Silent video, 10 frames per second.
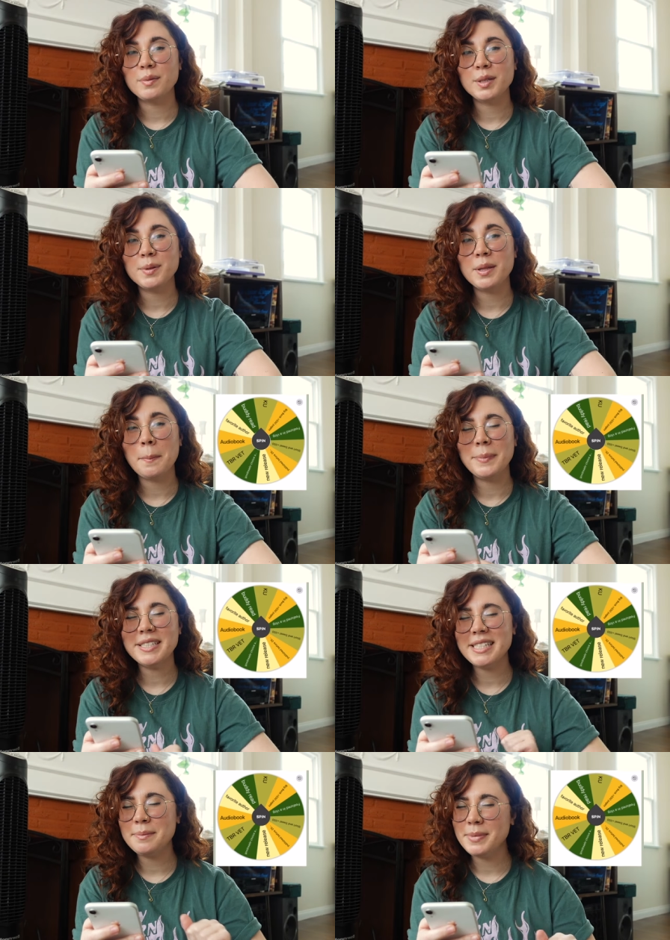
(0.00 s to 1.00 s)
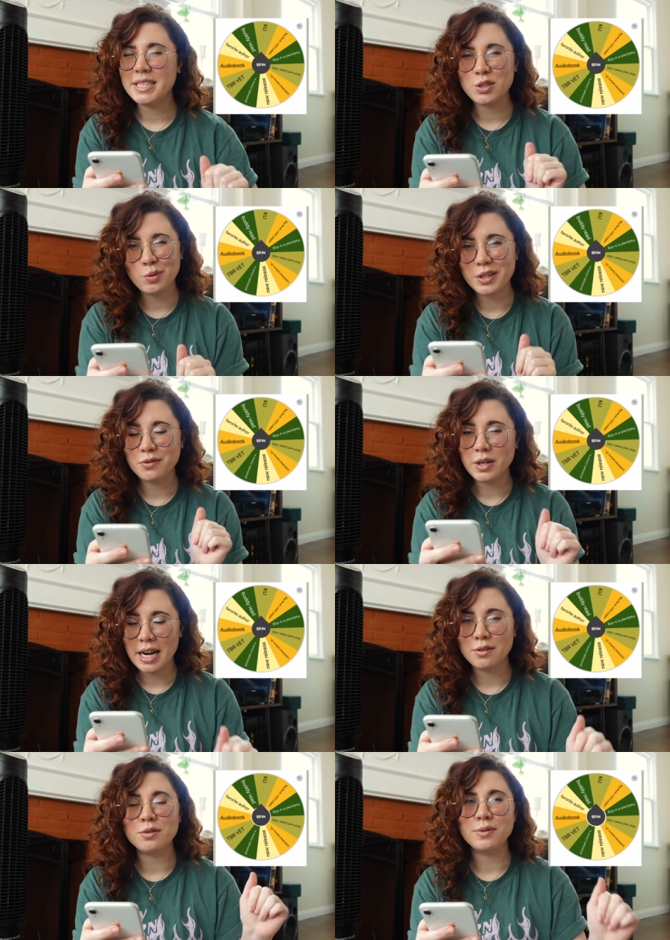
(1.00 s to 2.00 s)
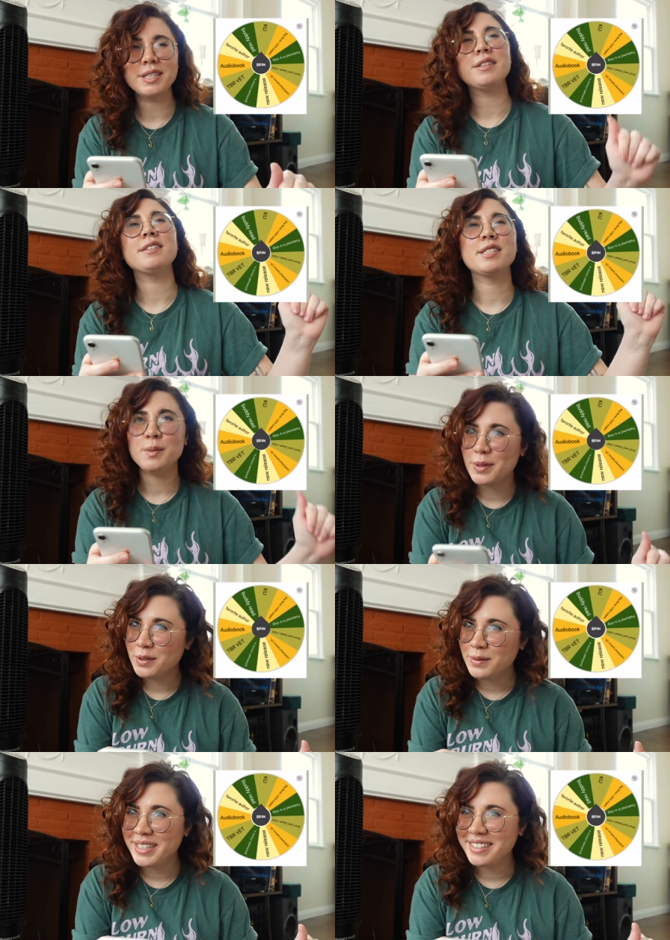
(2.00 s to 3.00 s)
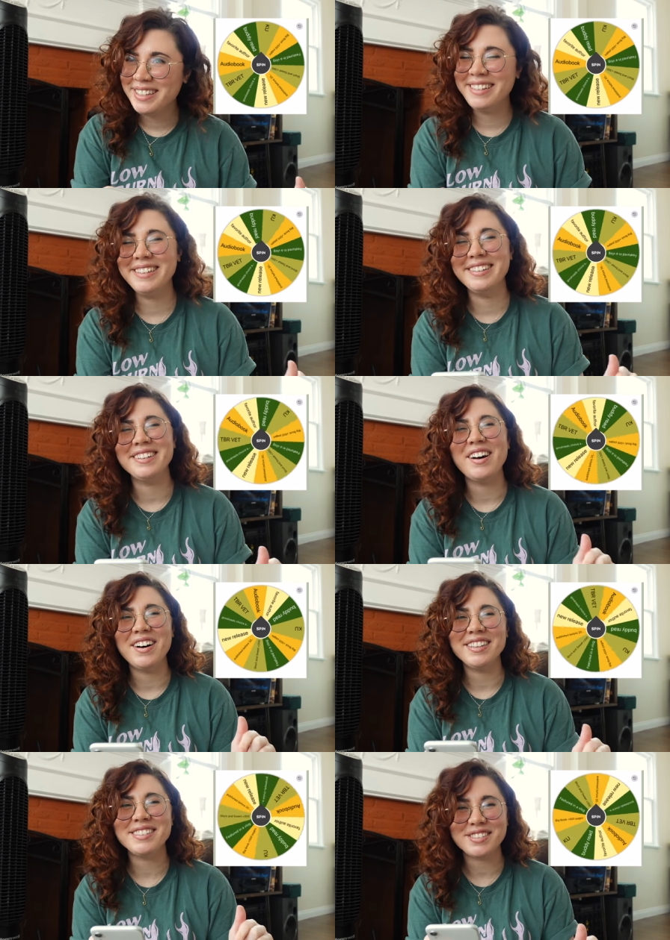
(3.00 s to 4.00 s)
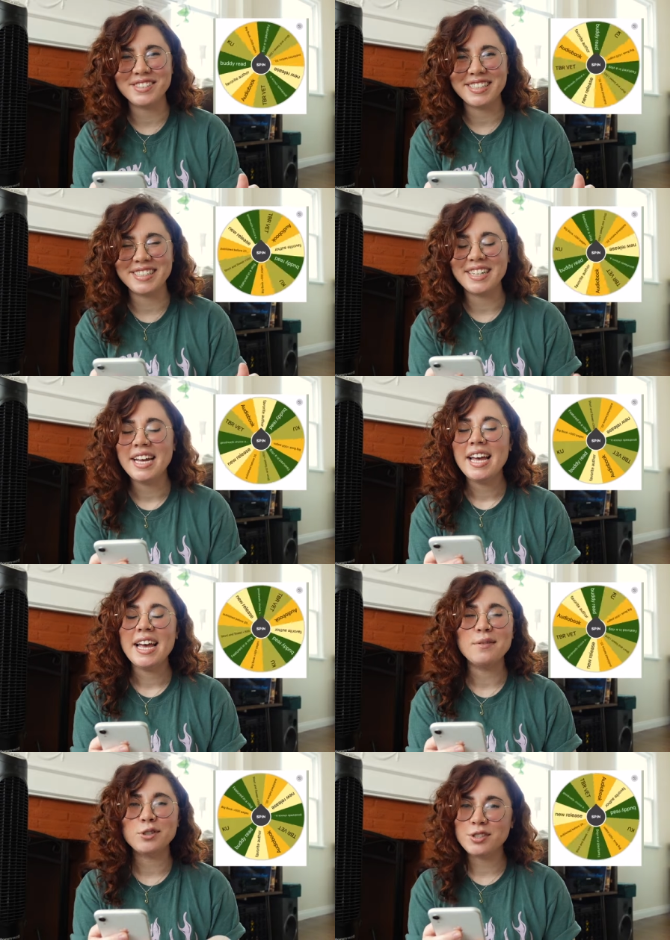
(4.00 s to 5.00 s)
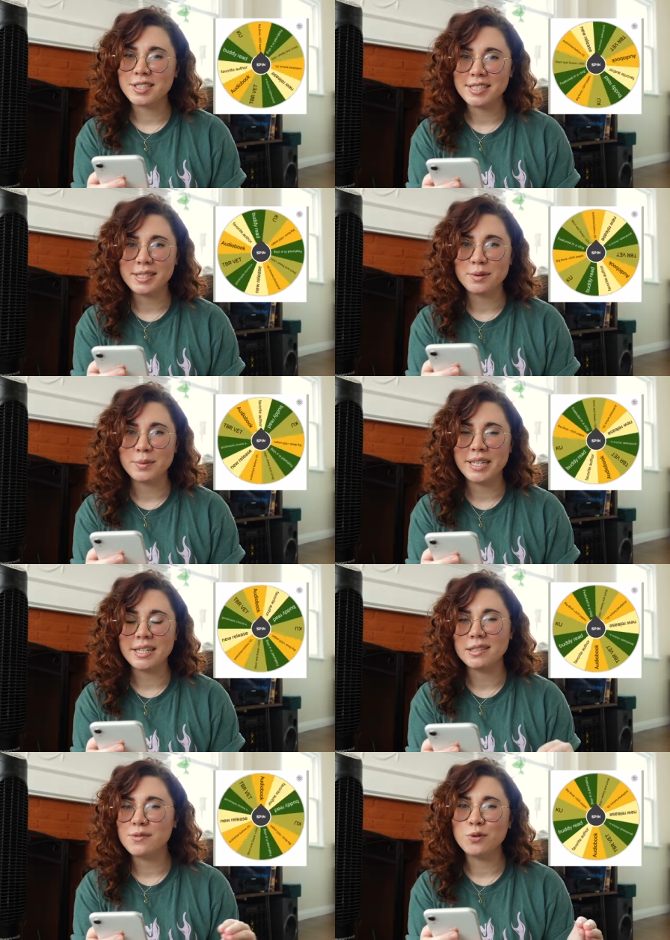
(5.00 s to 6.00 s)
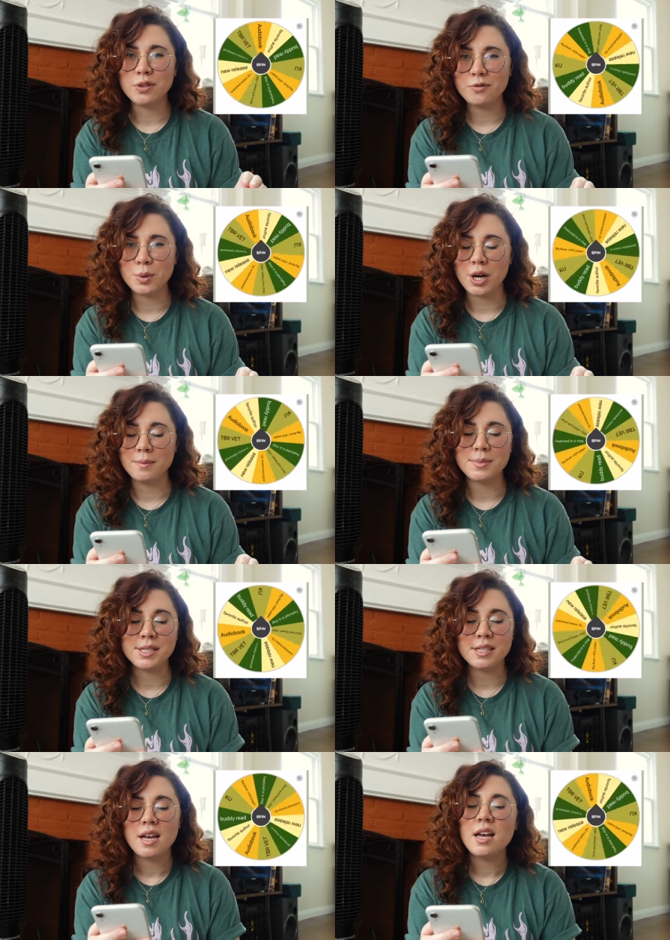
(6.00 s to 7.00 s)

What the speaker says: I'm gonna put the Busy Bee 24-hour readathon spinner wheel on the screen and we're just gonna see what we get. It's full of prompts.